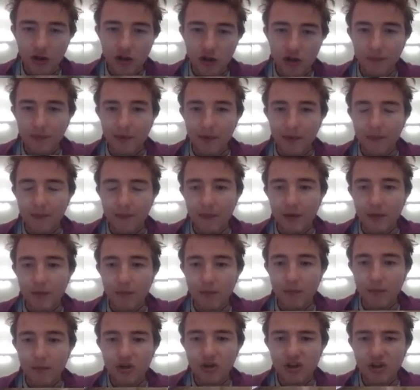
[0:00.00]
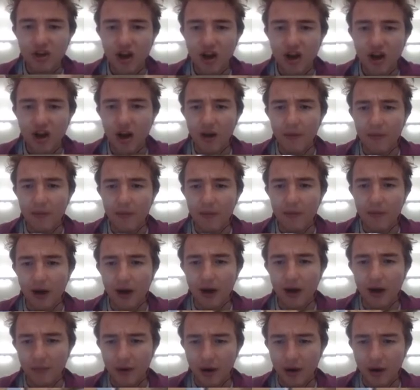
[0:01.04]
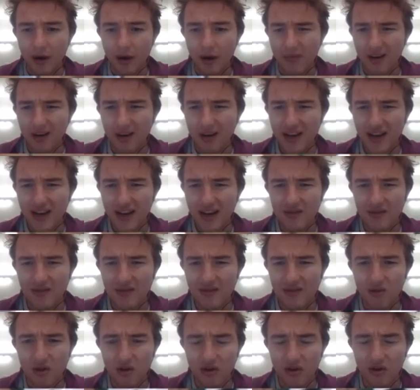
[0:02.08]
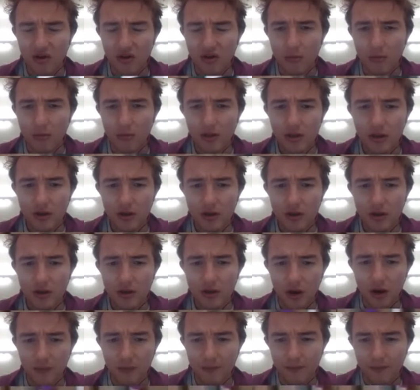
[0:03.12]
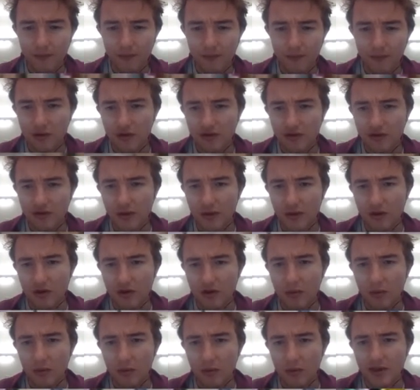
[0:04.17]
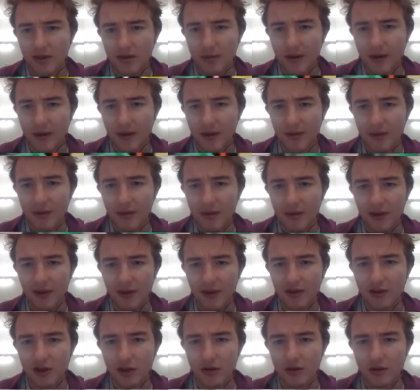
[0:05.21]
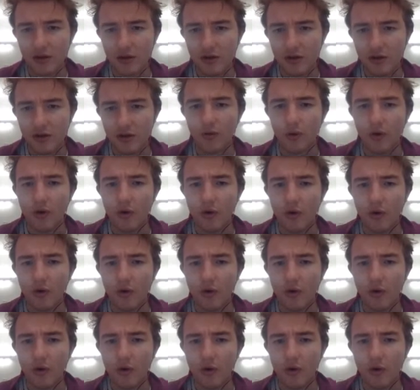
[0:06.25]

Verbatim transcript: onto some, most of the climb, I believe, is not cobbles. There's a bit of cobble bit to begin with. I think they turn onto the asphalt